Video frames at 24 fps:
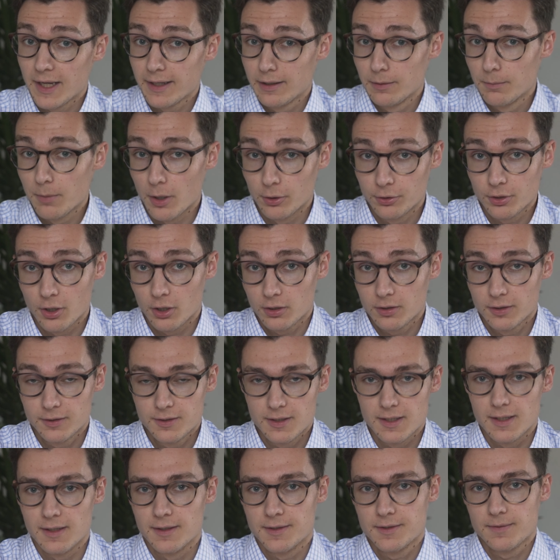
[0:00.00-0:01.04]
like about
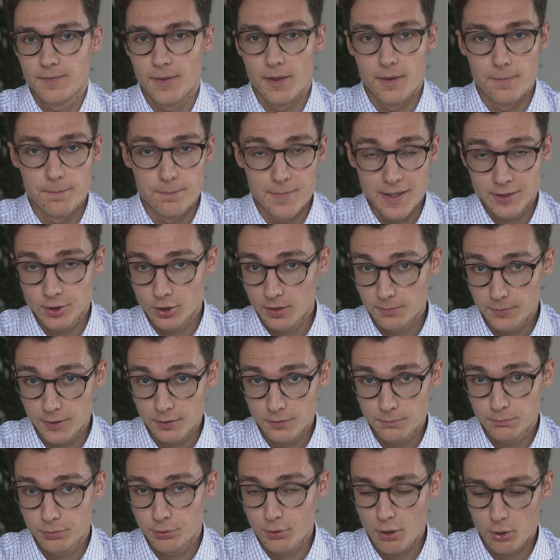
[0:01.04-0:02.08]
Hockerty is the
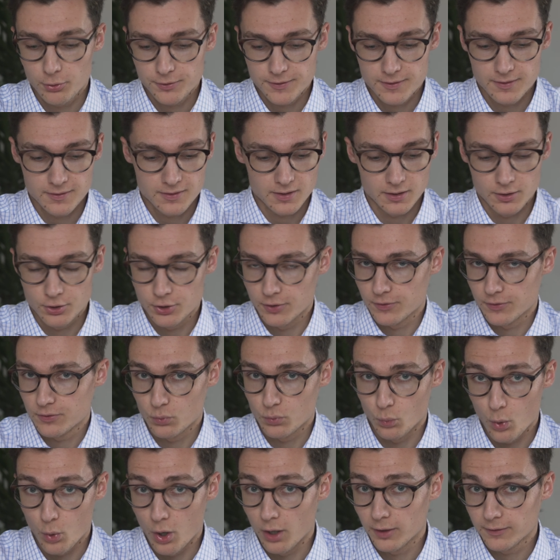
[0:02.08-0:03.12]
measurement process. It just
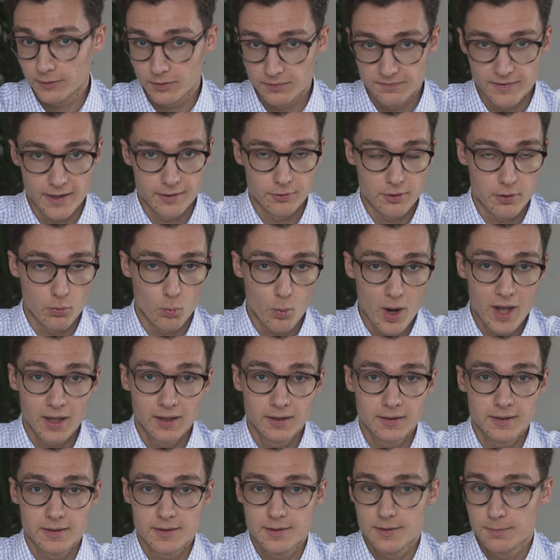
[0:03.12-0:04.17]
works very
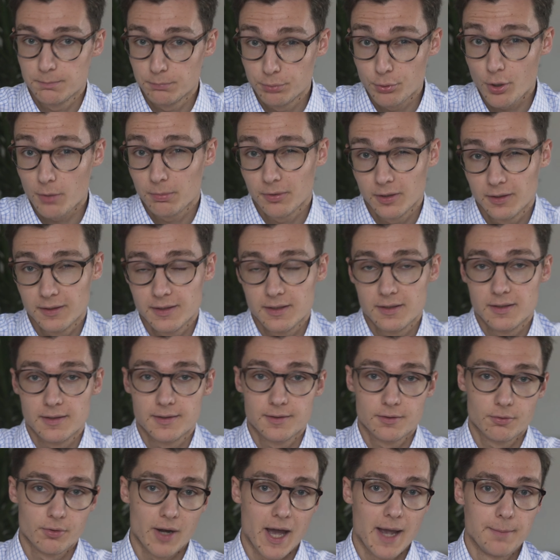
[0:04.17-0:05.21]
well. It's properly
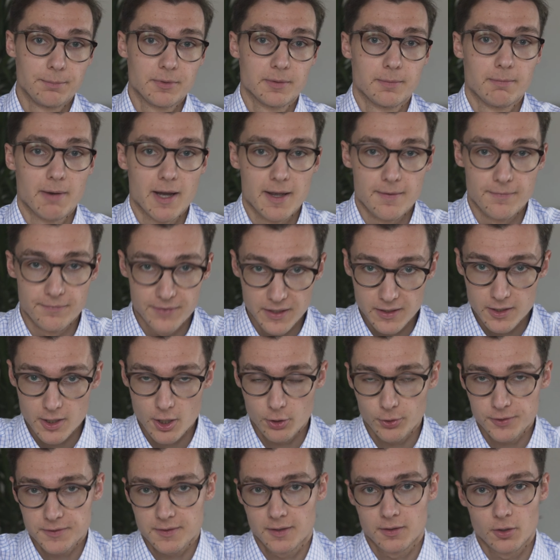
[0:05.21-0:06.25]
described by
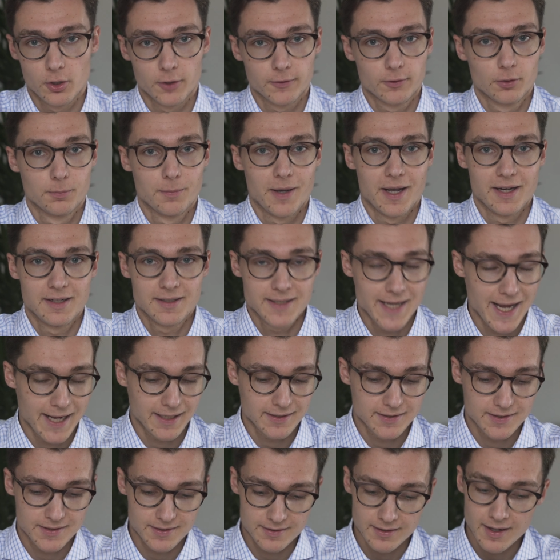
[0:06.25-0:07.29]
videos and also by
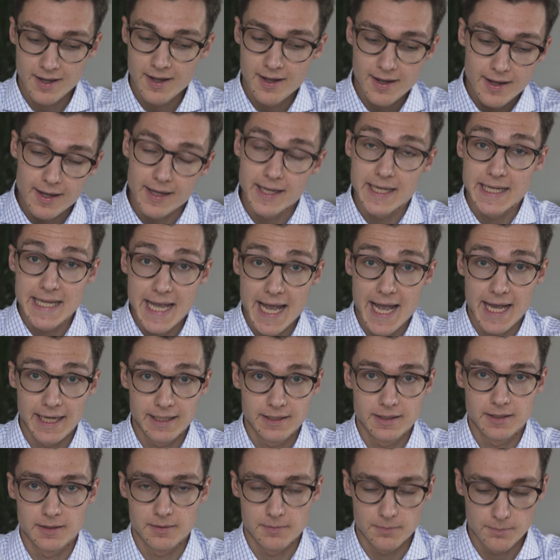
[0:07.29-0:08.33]
texts,
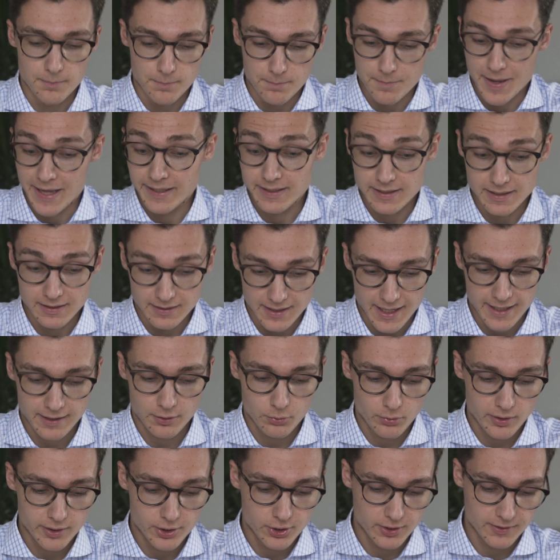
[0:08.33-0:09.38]
again in many
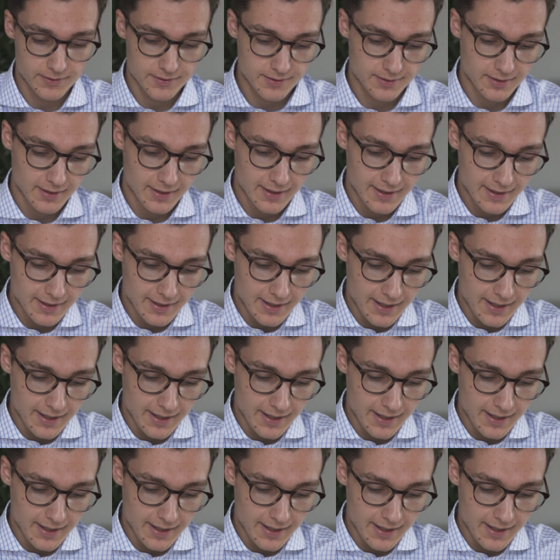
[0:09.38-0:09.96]
languages.